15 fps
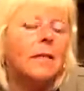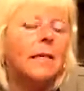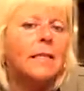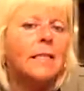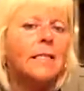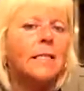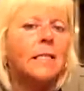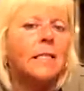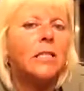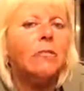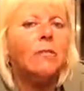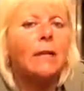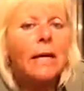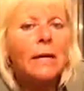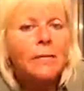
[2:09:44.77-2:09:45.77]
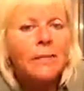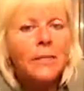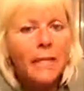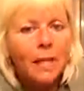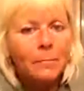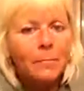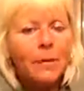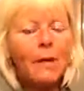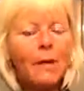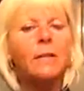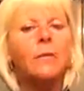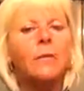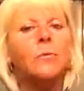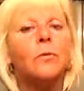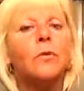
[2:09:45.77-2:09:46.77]
and said you're allowed to get
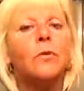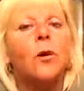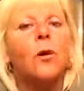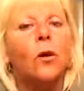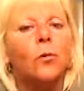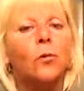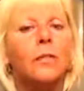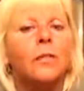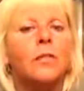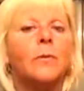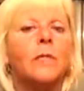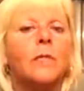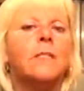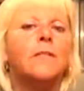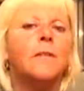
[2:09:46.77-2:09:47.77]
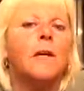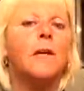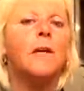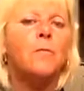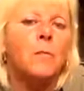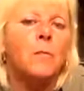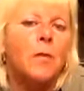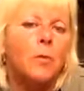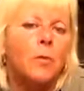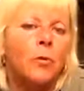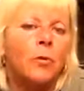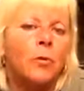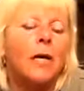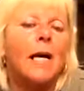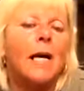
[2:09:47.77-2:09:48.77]
married with only 25
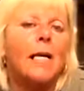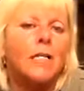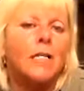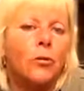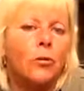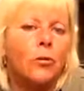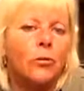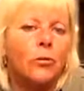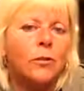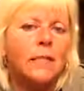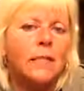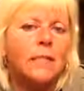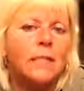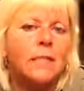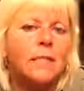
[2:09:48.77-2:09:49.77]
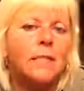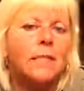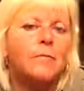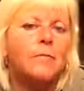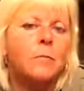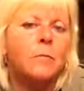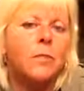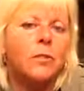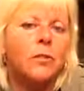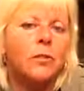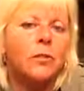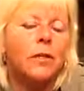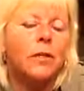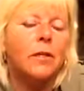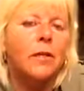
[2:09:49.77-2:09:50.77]
people, social distancing from each
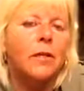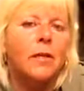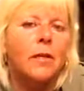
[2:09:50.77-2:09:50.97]
other.